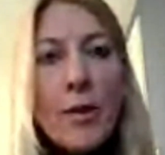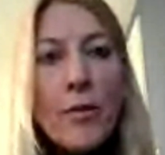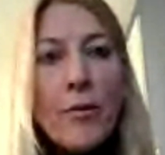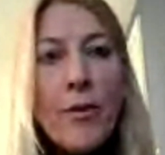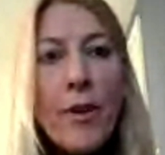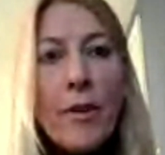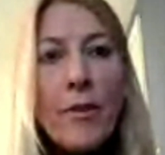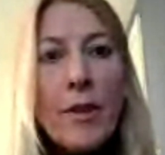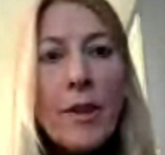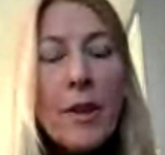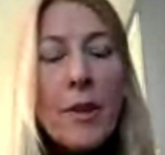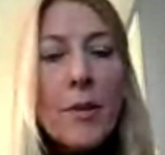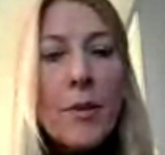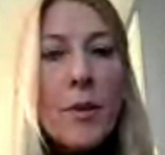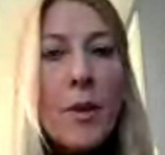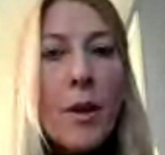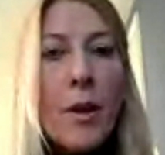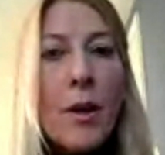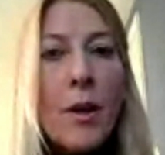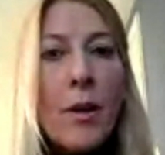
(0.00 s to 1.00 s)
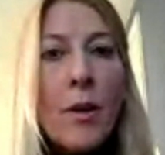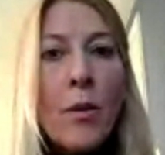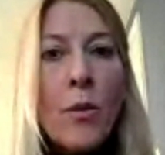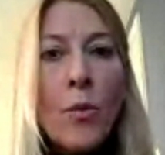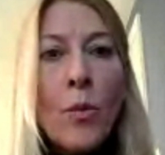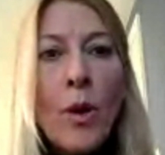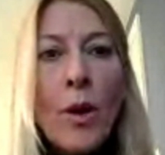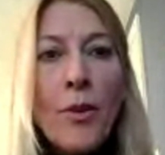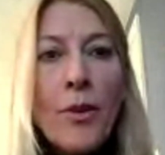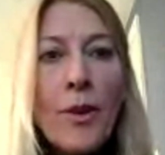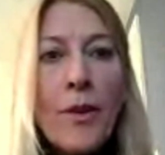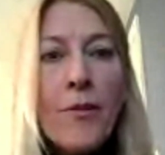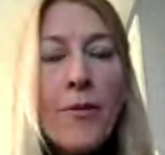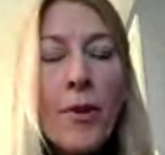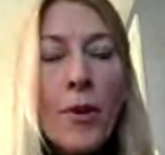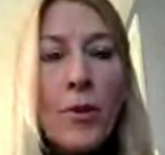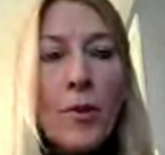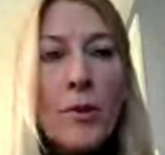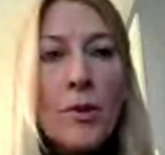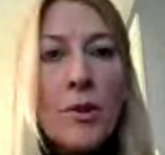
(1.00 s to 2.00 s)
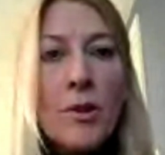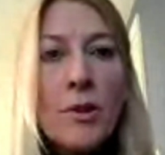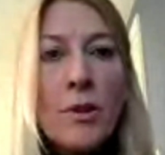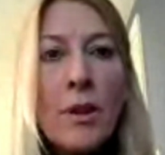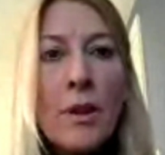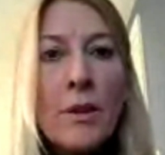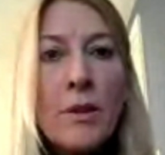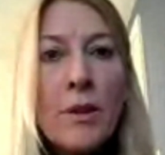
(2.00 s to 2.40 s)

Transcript: very wealthy folks.